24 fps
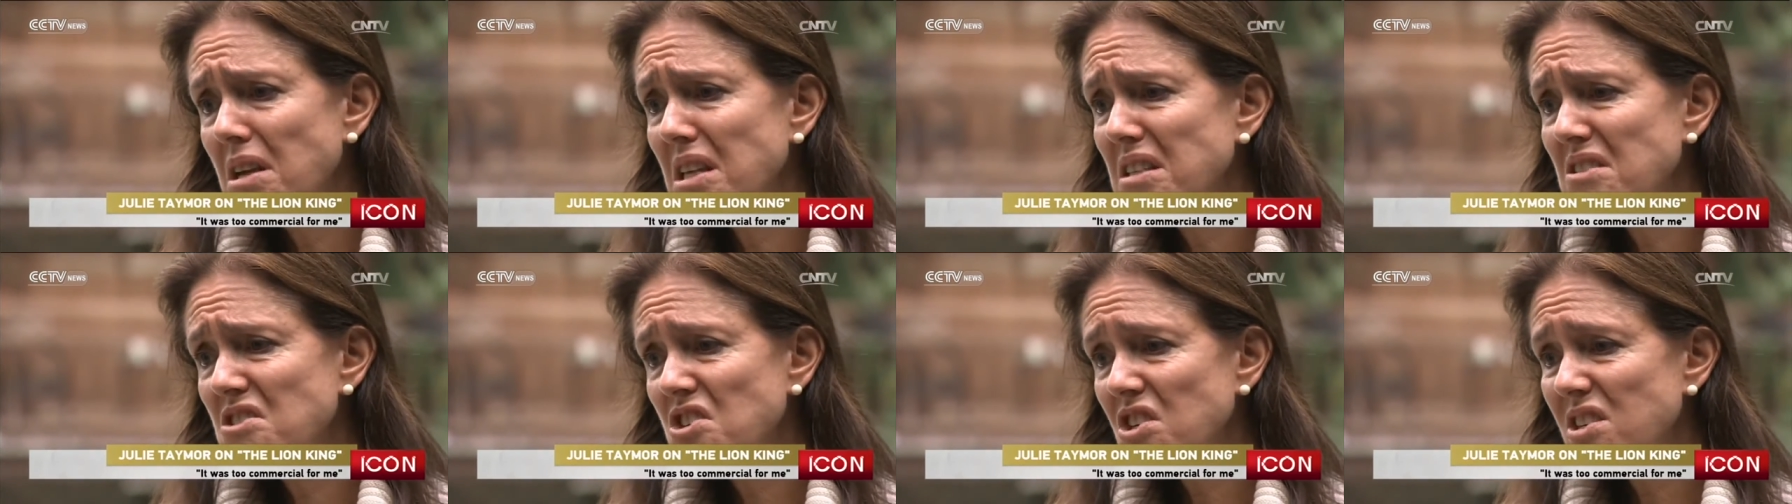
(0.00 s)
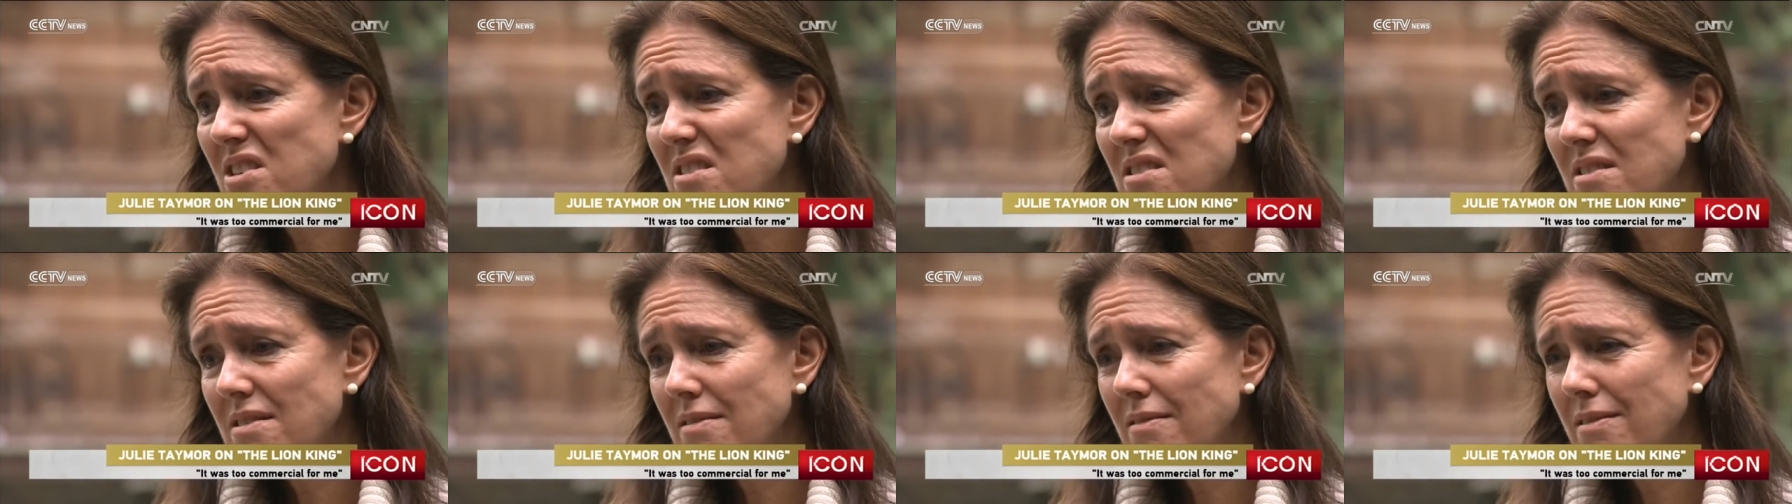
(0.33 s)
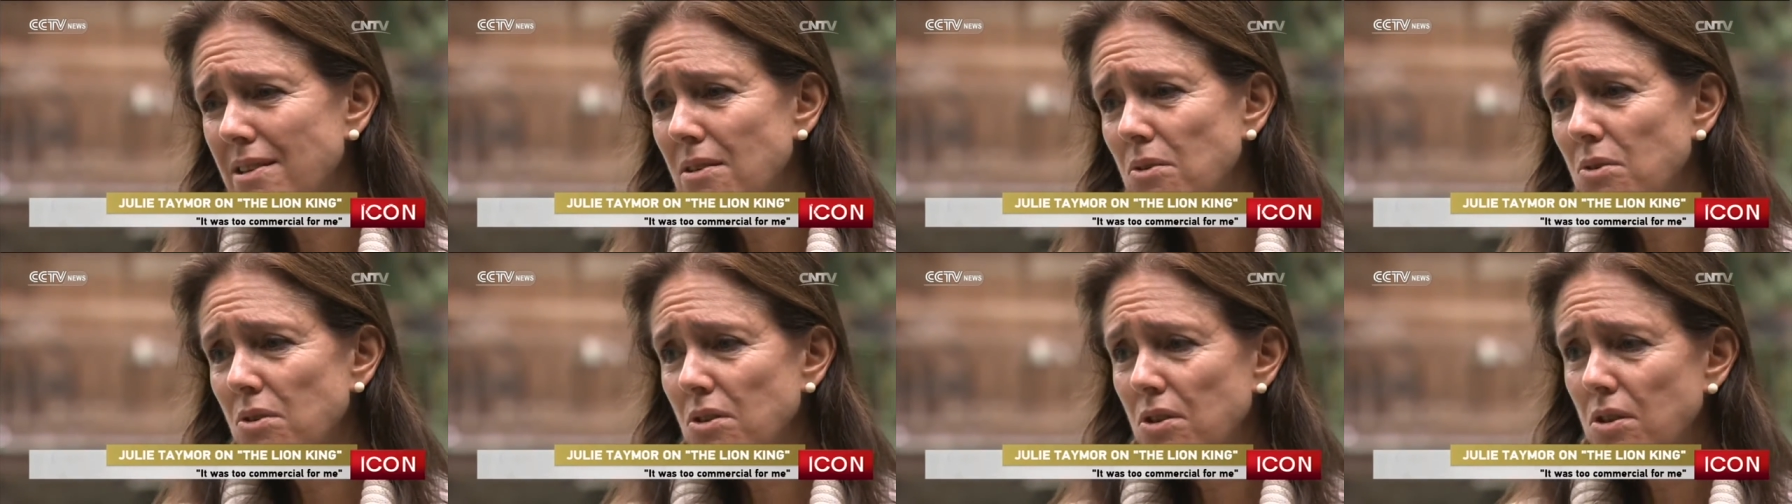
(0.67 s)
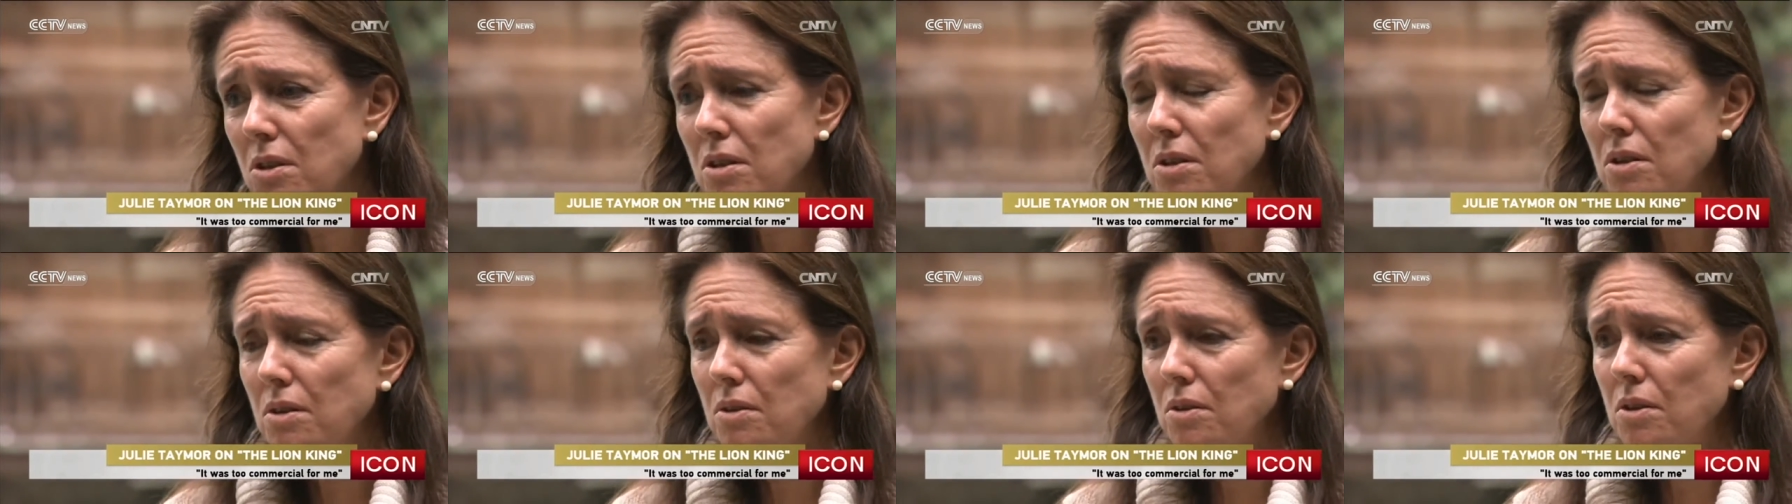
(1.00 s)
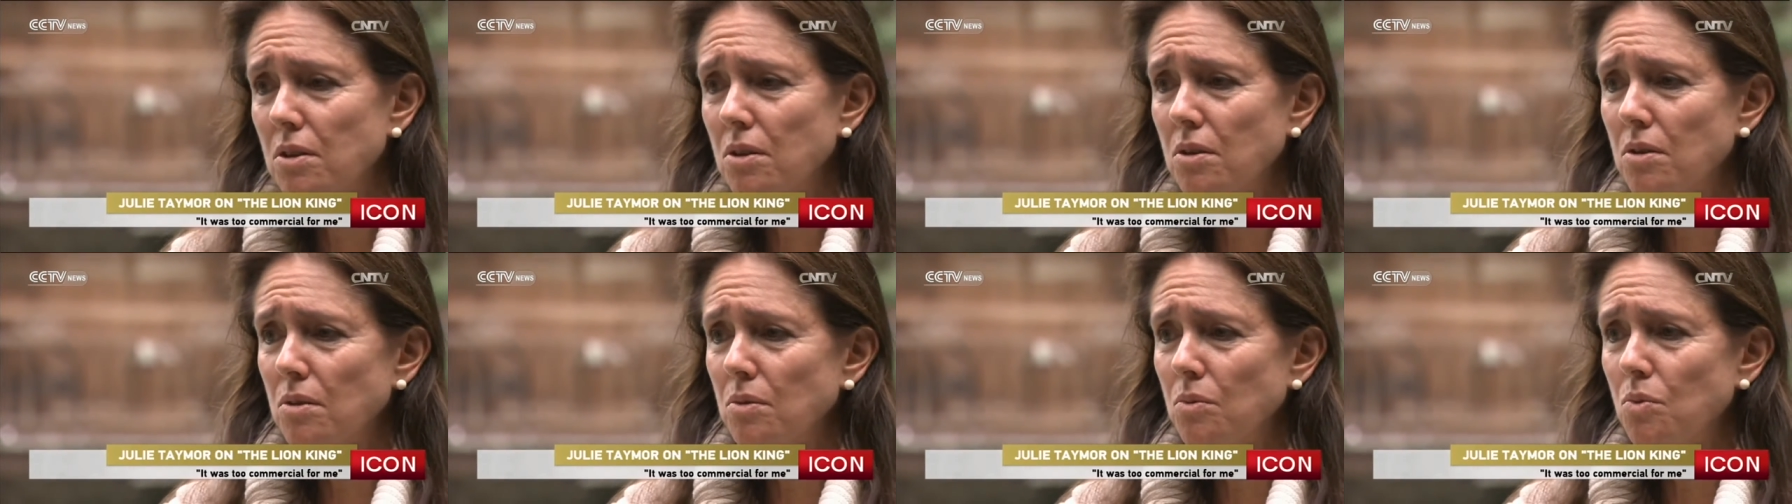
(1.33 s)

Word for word: in just the the the